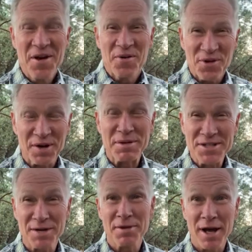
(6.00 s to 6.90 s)
we're going to be
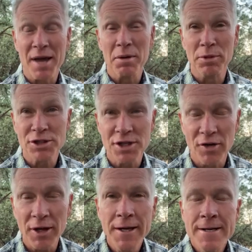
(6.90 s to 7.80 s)
talking about I Am a
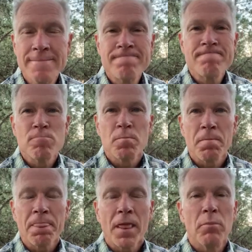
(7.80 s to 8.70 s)
Missionary
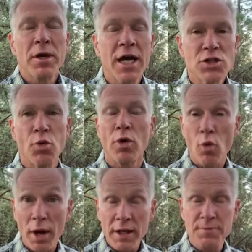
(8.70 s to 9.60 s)
because we're
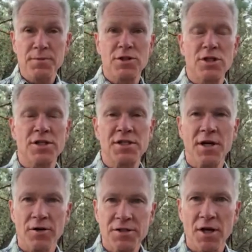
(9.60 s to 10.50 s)
wanted to see
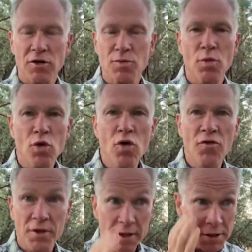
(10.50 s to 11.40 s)
ourselves move
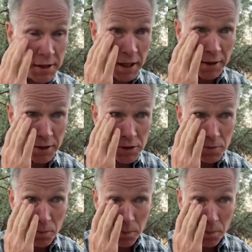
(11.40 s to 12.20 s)
in this, in this